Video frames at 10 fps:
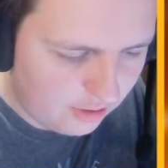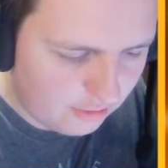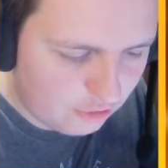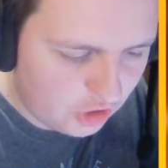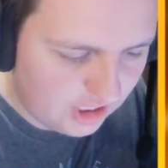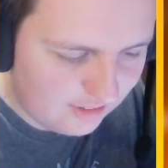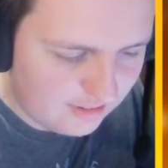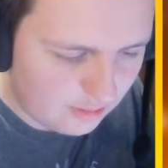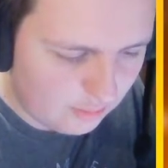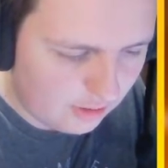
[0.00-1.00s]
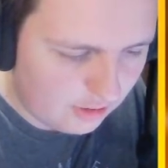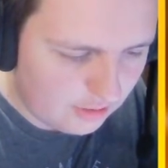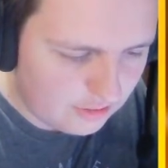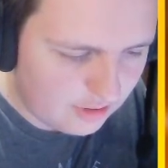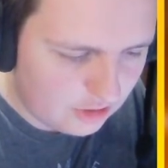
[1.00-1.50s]
of cheating when I
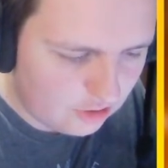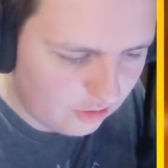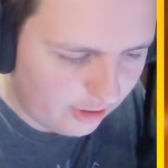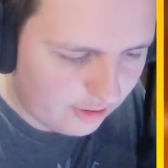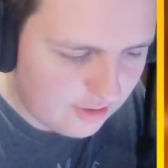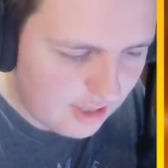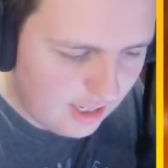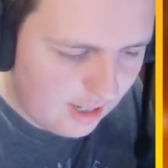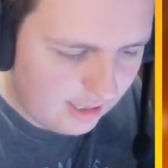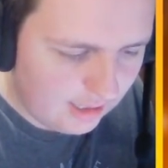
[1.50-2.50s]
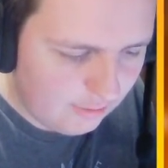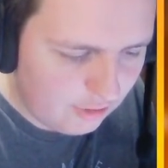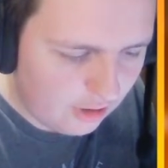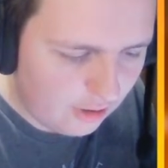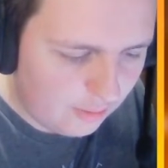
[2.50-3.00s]
use digital art,
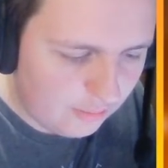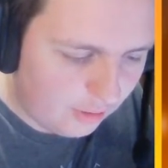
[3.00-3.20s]
even though I'm